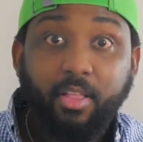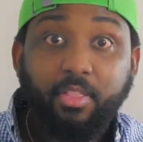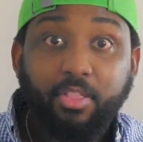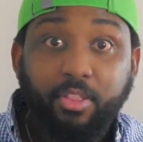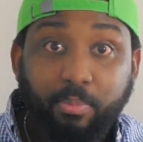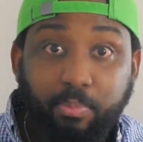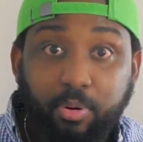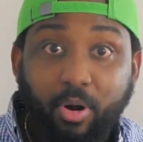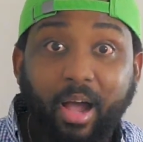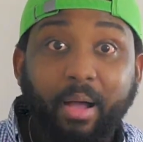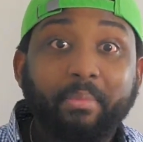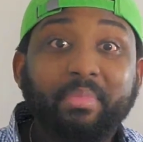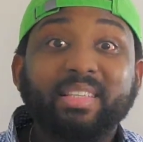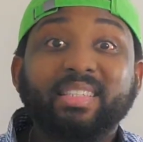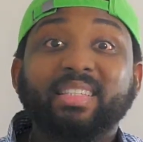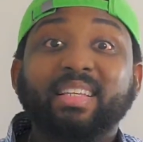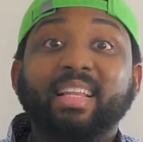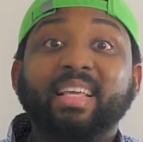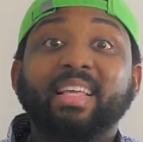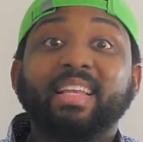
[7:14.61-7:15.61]
the
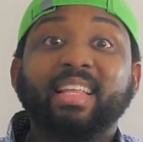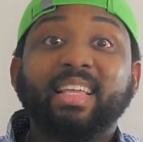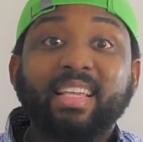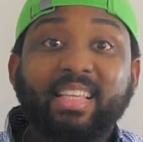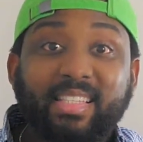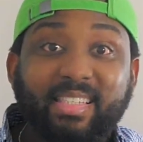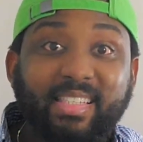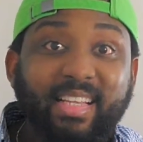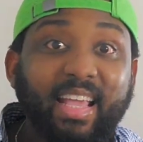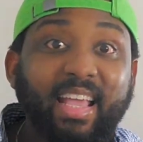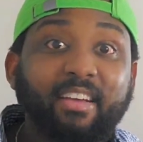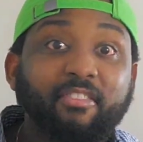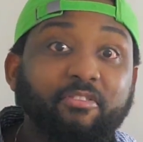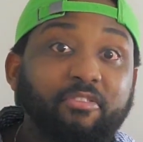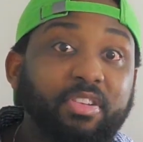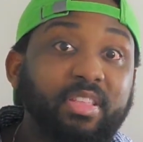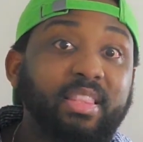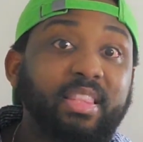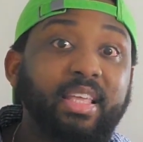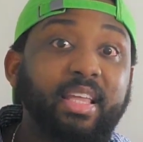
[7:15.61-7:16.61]
promised land is
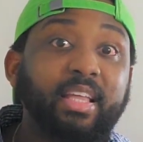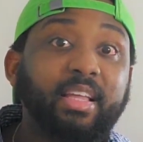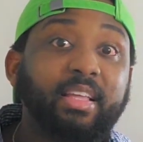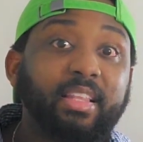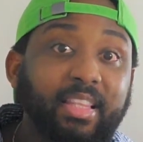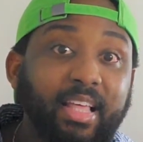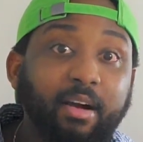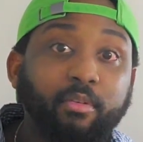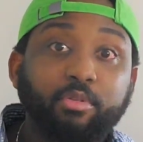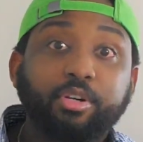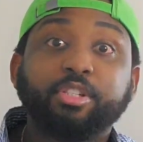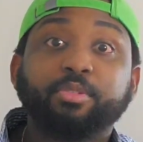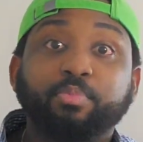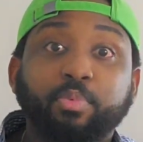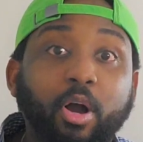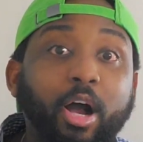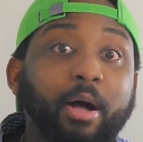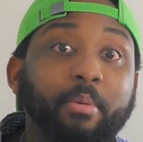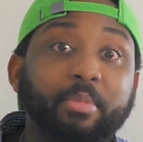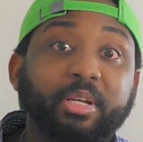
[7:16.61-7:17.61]
everything that was
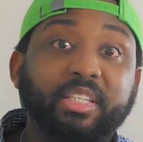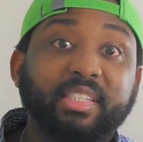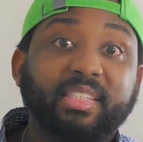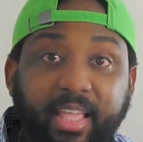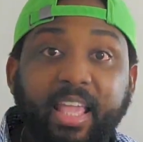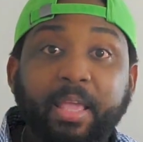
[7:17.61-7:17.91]
promised.